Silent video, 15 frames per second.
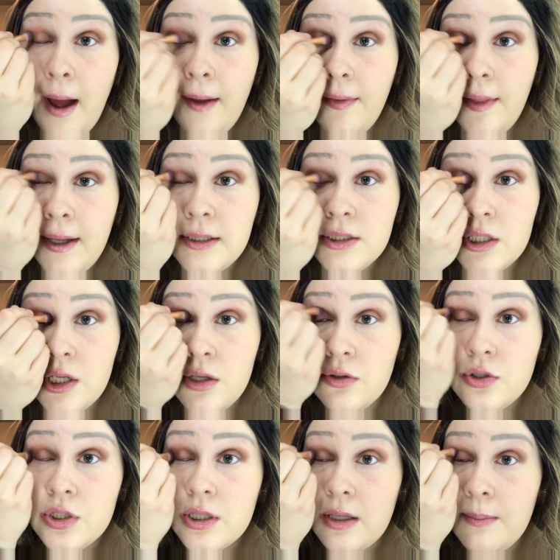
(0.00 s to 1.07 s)
I like to
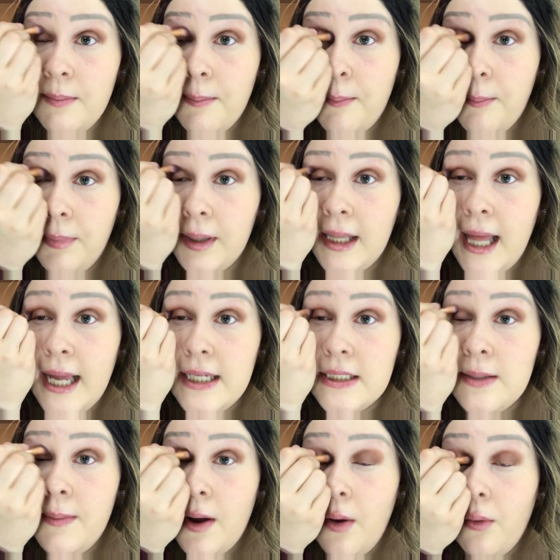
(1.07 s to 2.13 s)
usually
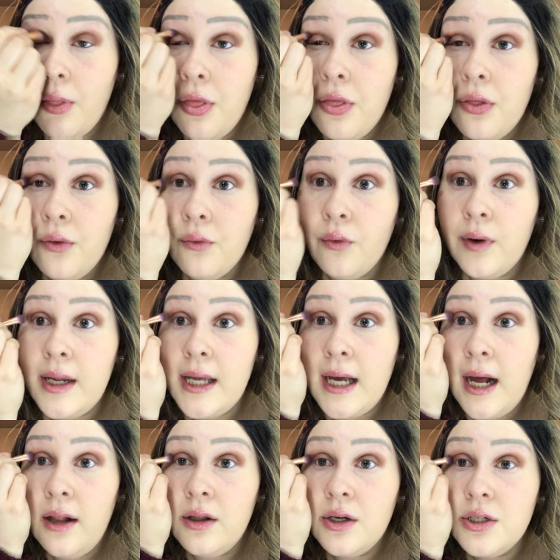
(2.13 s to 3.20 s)
blend about 3
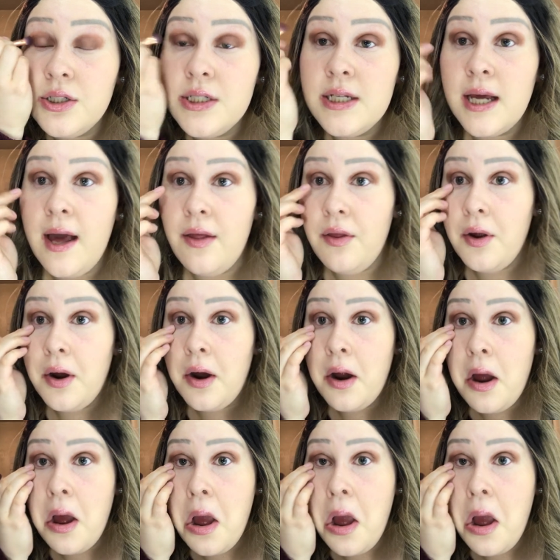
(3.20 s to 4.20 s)
colors together.